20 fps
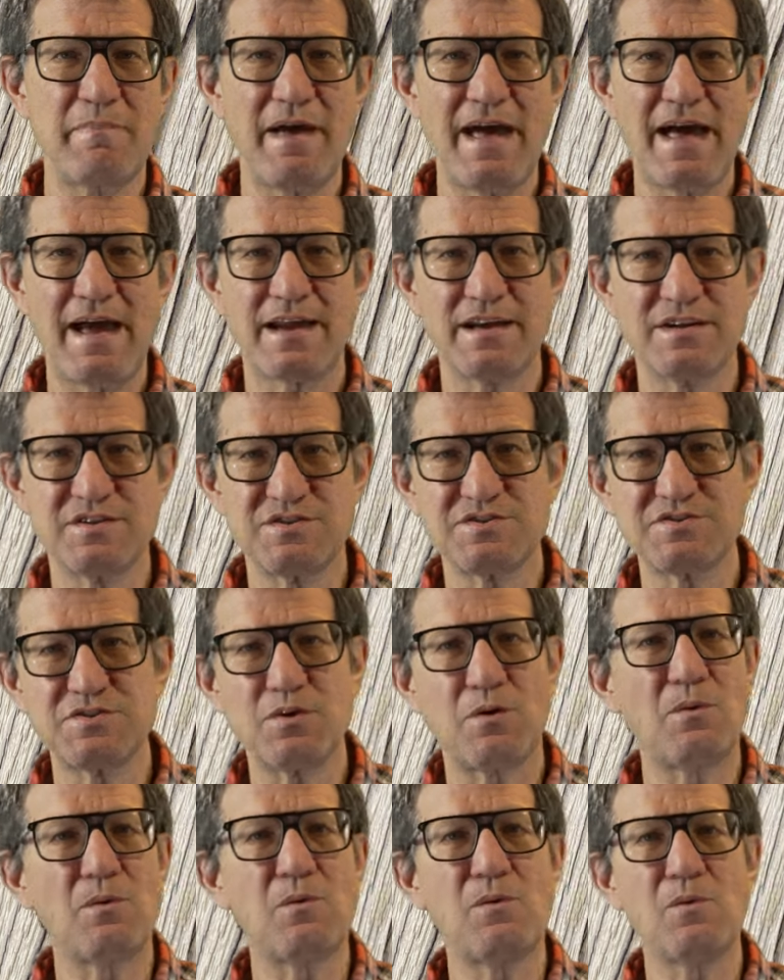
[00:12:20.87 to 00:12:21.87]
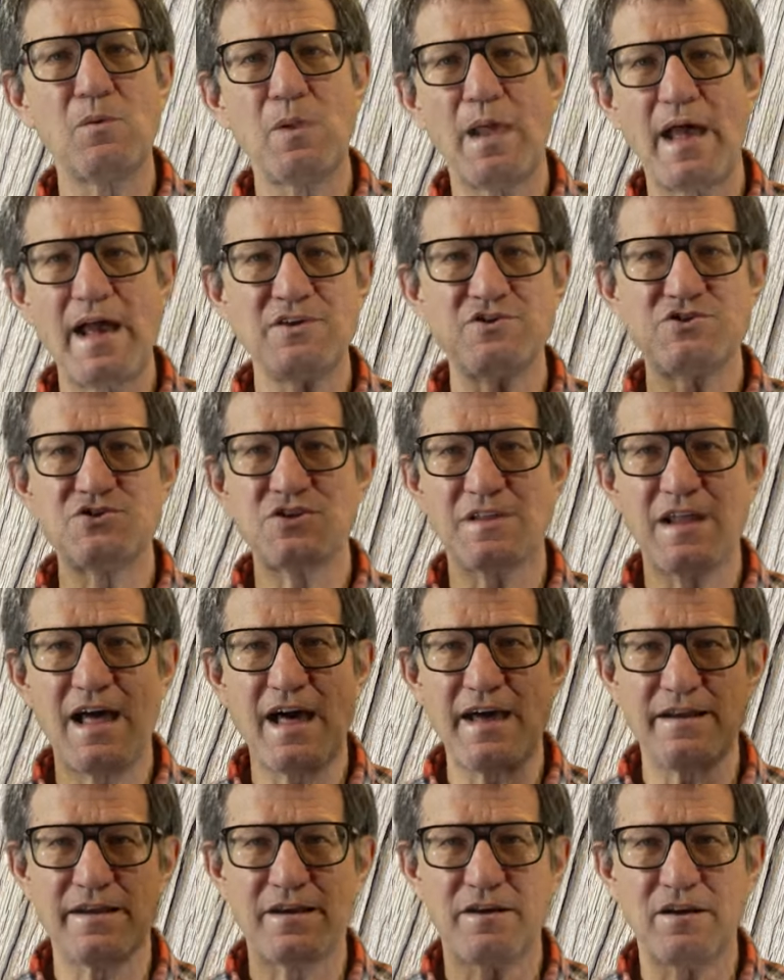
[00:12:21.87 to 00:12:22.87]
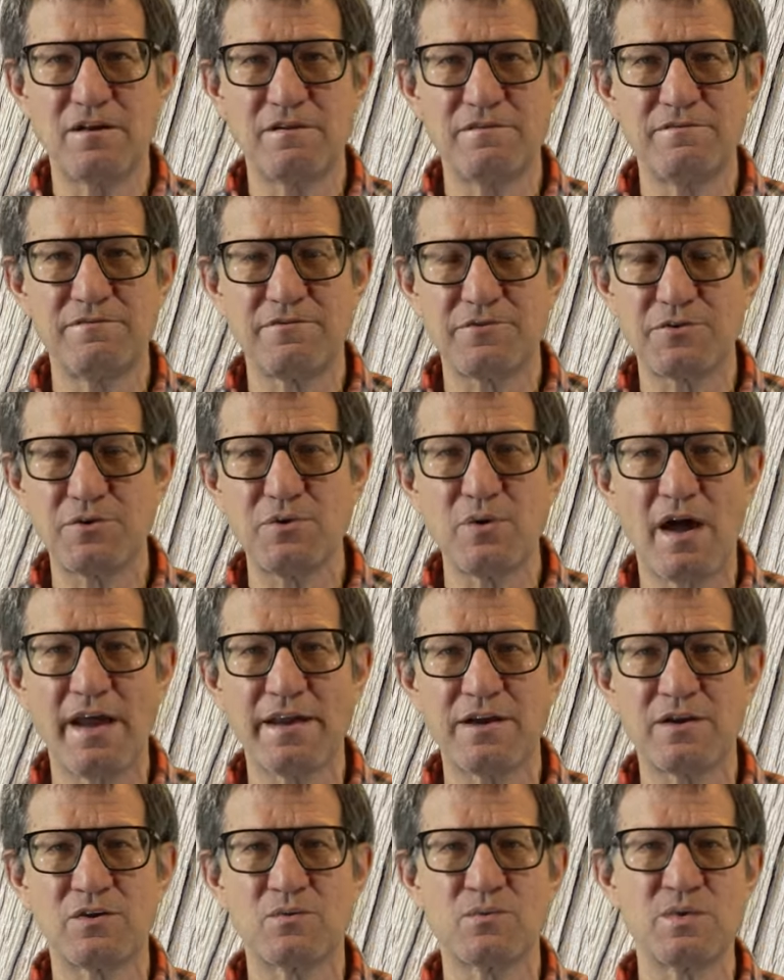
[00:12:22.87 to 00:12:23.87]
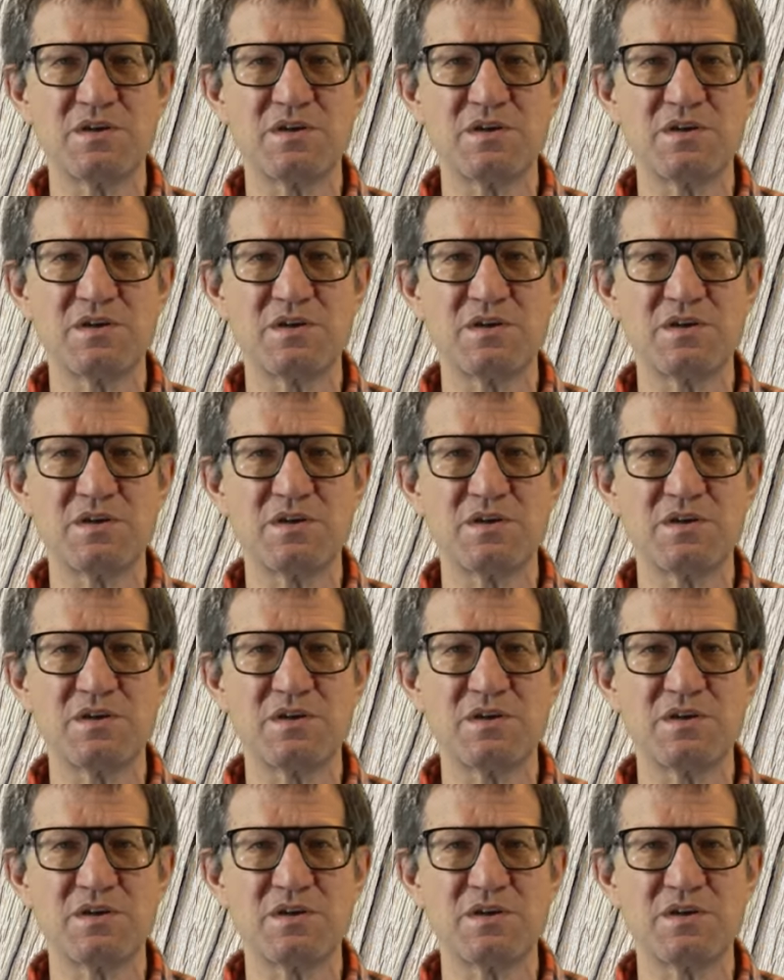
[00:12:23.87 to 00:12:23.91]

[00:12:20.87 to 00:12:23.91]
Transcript: packets, the whole enchilada of through hiker